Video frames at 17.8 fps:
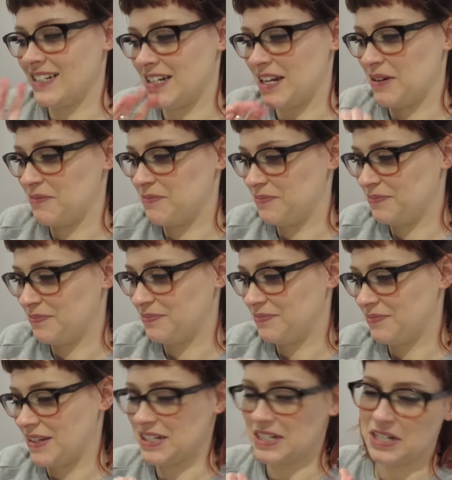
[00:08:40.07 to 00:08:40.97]
I don't know.
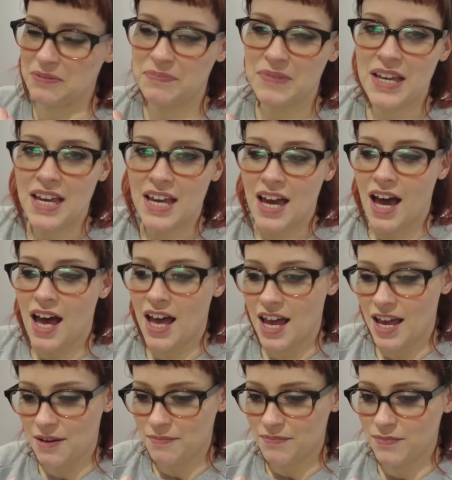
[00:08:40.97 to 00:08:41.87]
I don't know.
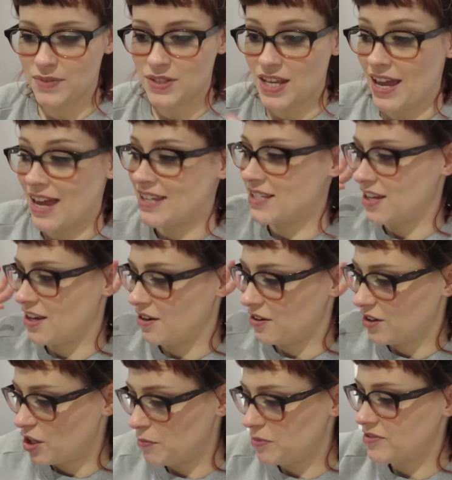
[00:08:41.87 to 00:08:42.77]
Um, so yeah,
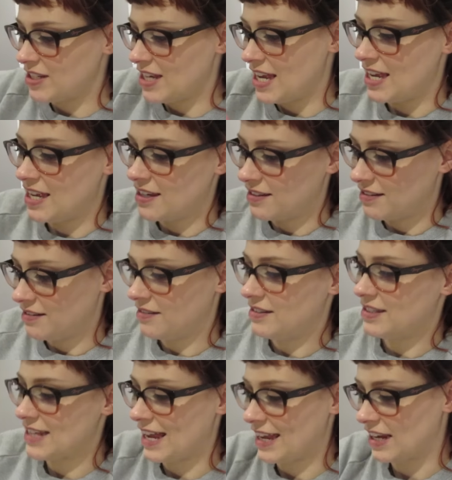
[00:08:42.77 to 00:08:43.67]
so cup of tea,
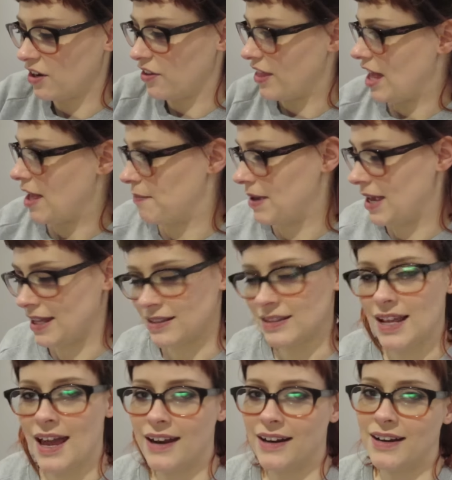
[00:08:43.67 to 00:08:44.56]
snacking on them,
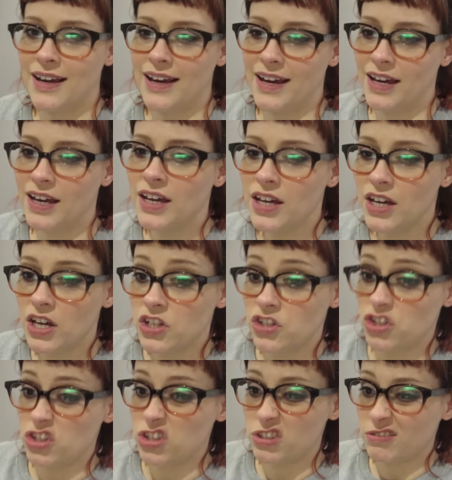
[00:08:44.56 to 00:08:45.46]
and then uh,
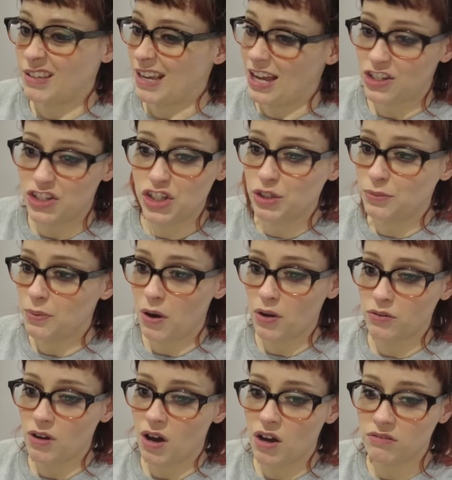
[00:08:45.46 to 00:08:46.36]
just catching up
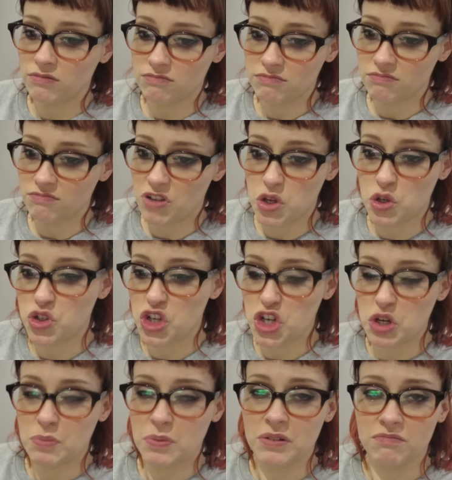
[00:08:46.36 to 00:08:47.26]
on, on
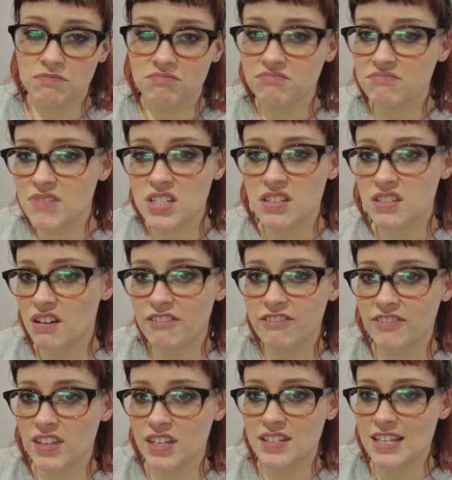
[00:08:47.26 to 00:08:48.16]
YouTube and
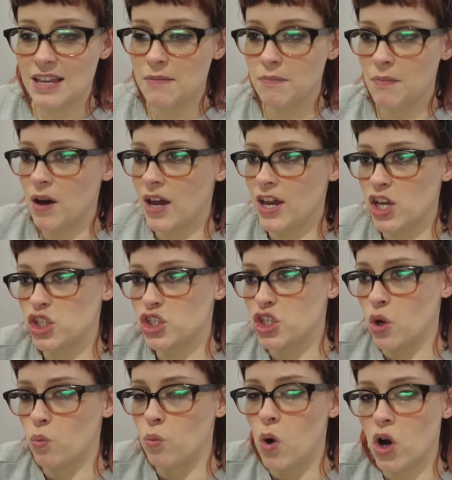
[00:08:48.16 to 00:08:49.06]
stuff that's in my
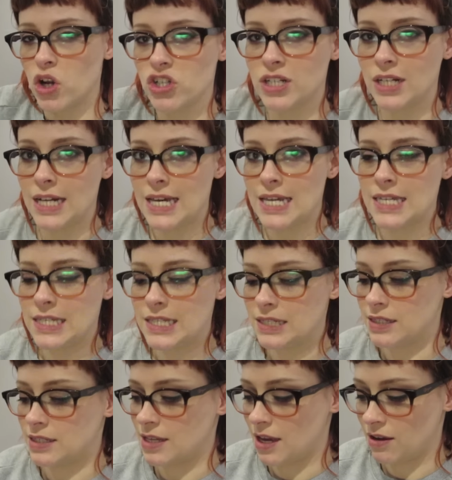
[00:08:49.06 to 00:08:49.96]
to watch
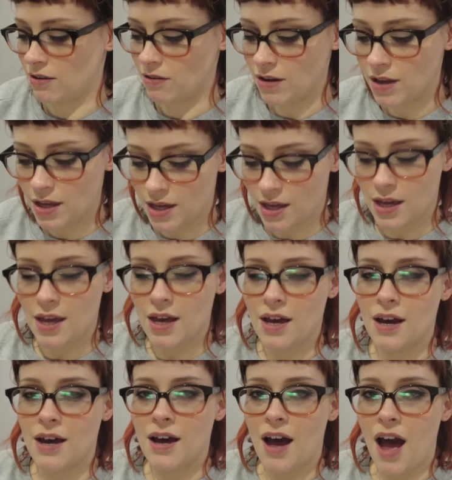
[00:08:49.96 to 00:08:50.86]
list. So
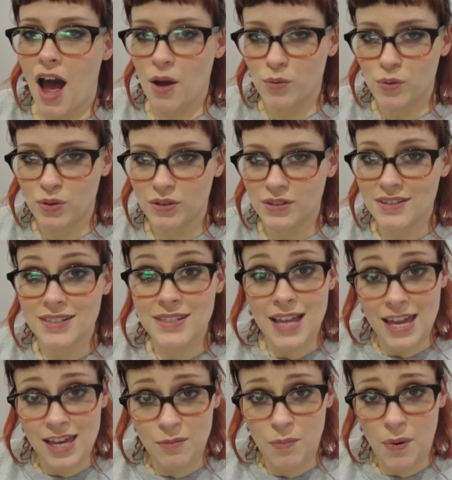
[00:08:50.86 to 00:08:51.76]
I will
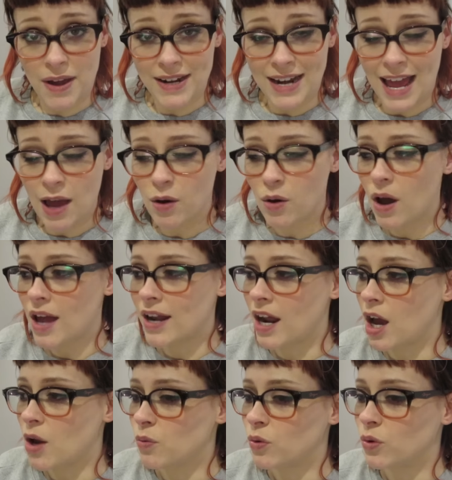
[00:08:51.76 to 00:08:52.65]
say goodbye now
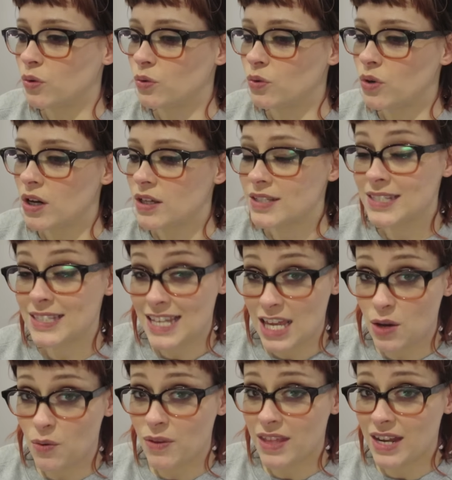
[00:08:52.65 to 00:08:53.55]
and I will
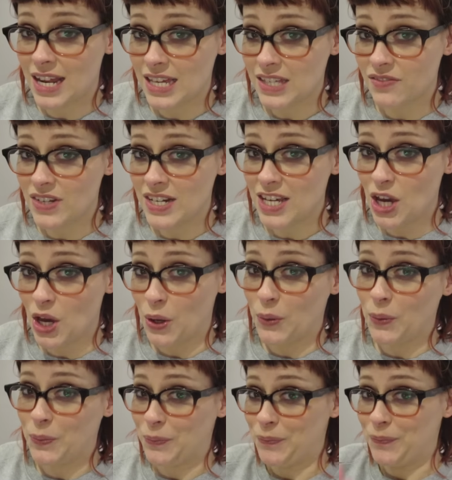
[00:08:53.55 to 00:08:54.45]
see you in the next
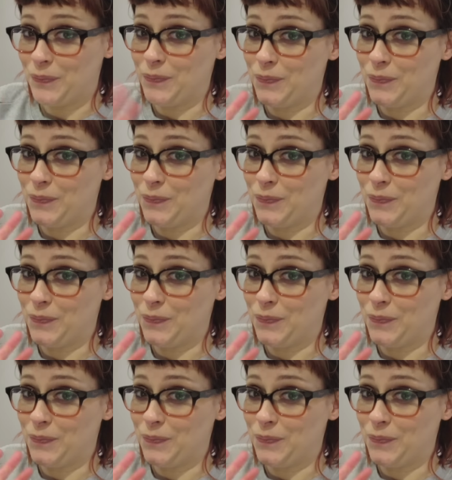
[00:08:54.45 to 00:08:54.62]
video.